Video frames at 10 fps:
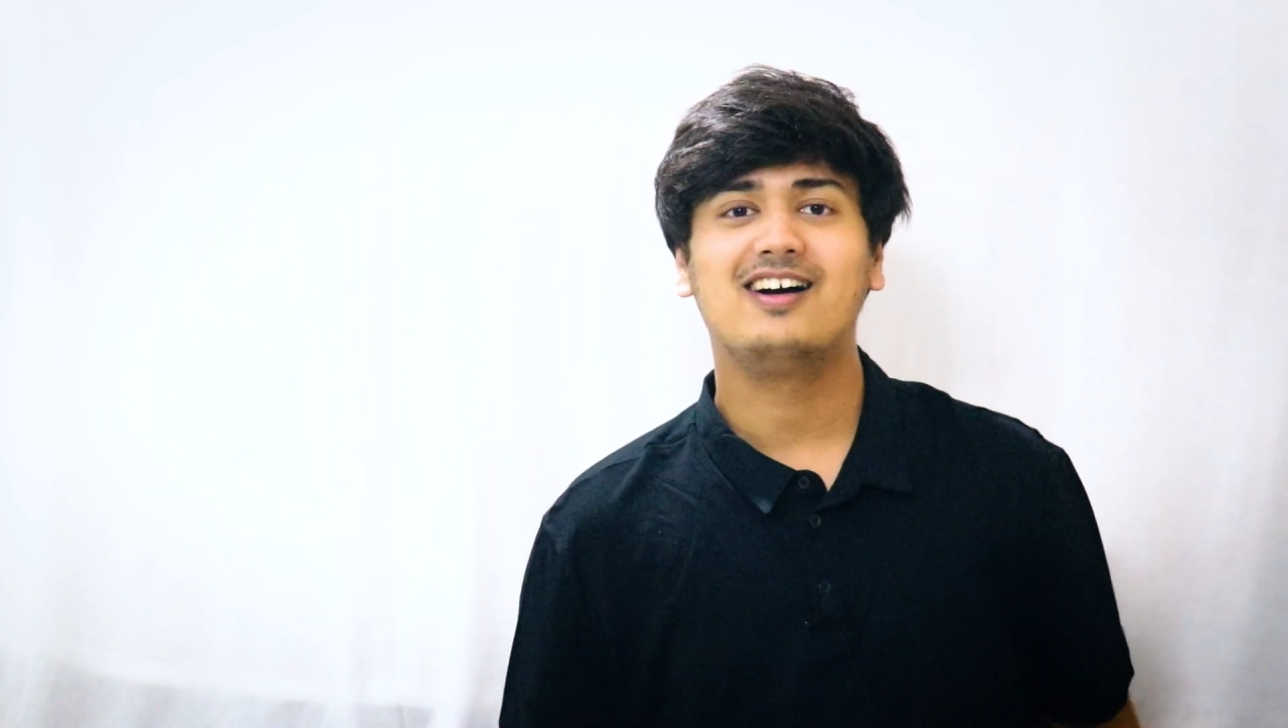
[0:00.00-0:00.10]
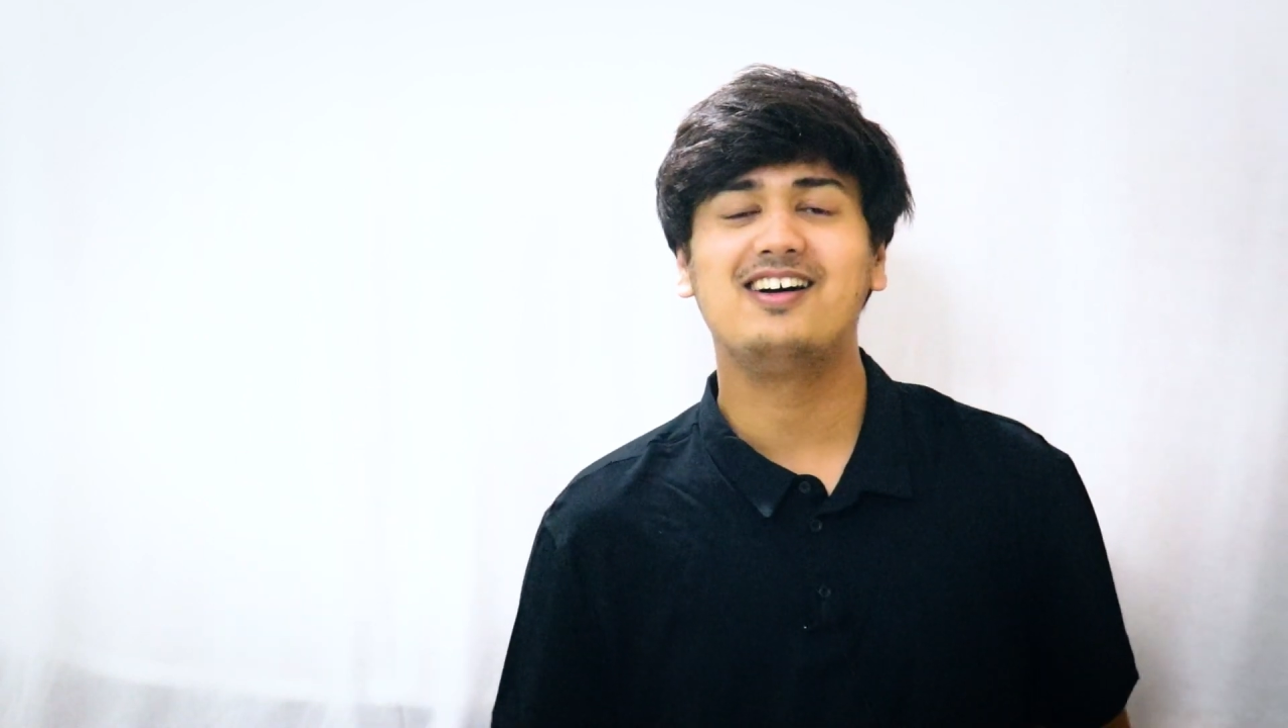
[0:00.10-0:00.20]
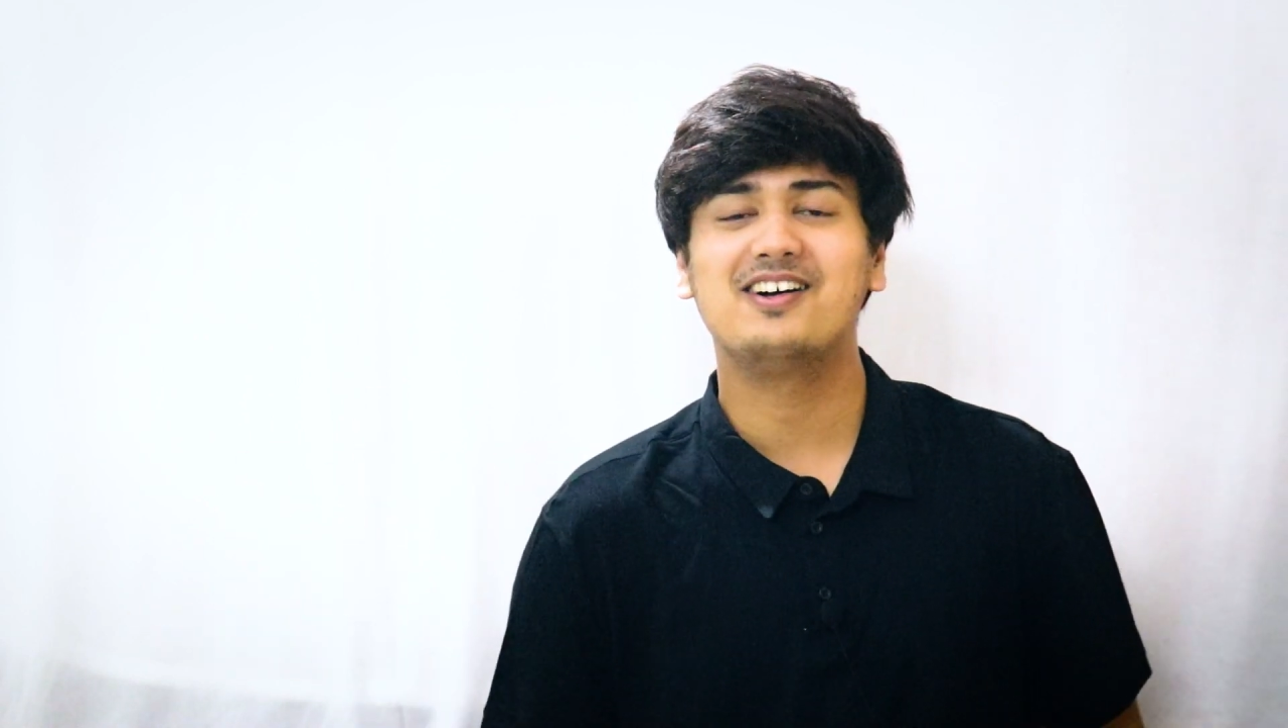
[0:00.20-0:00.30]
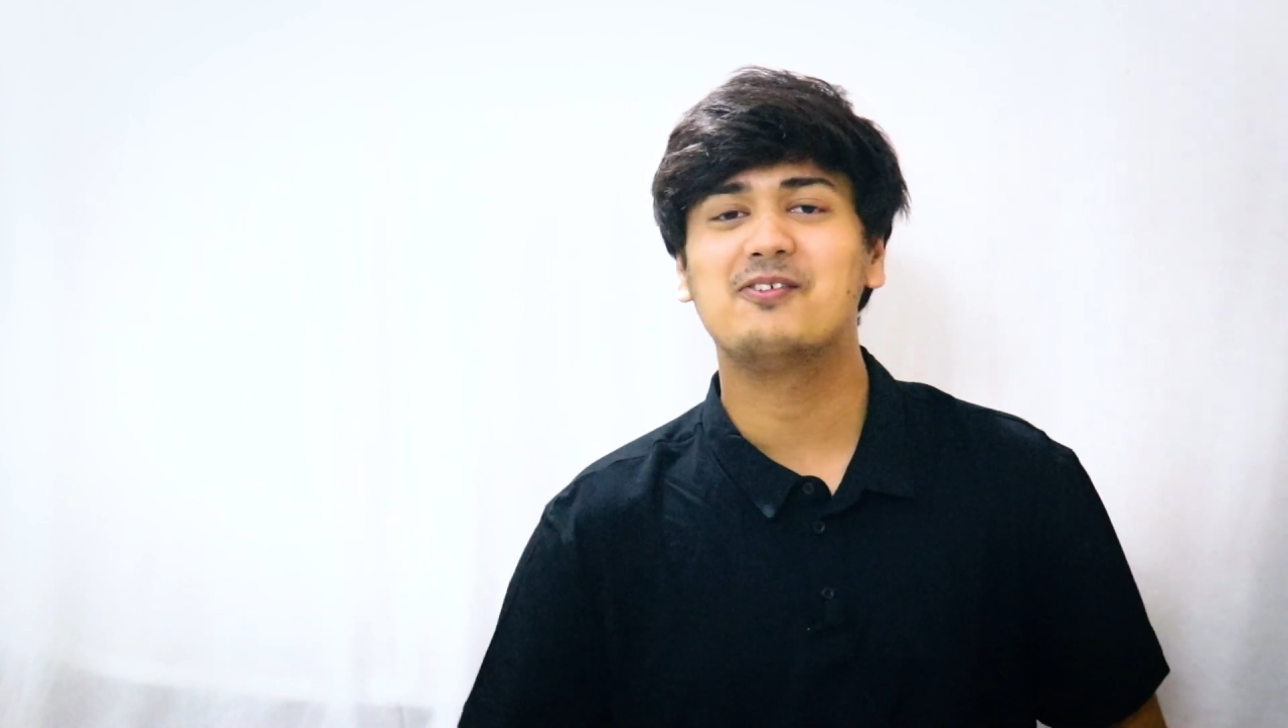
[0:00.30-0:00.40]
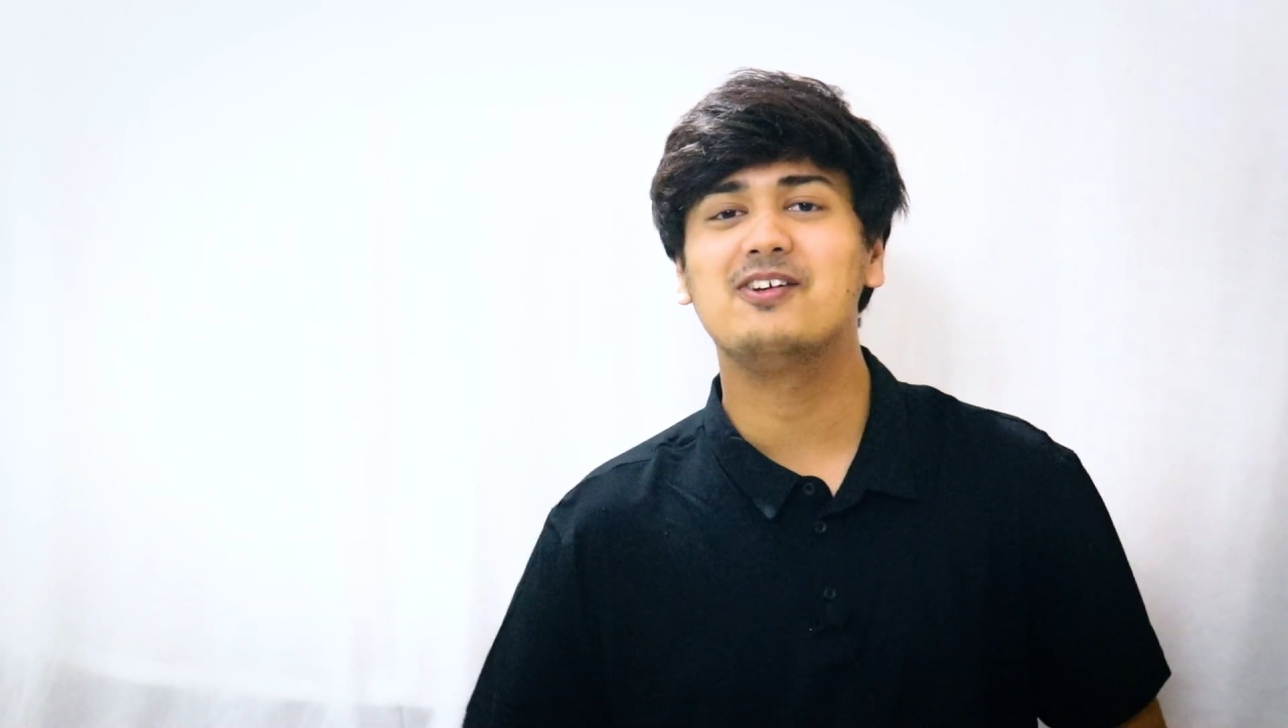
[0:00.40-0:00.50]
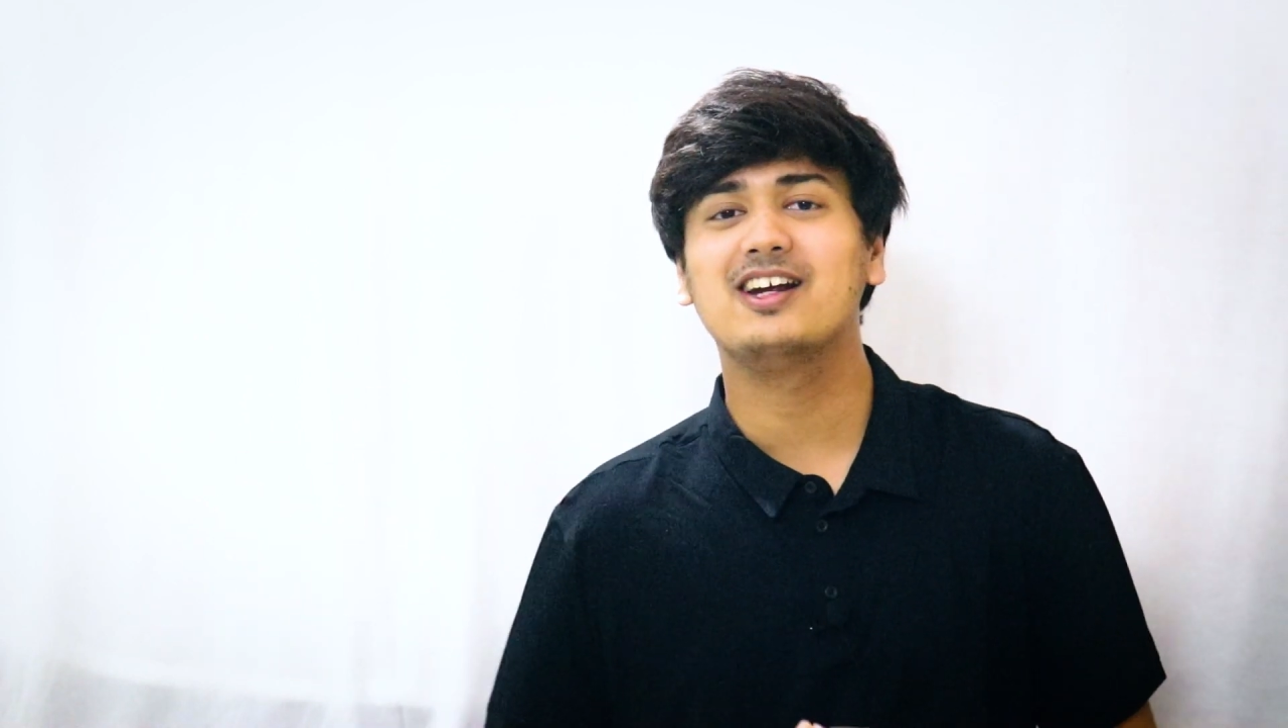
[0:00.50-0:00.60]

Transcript: uh,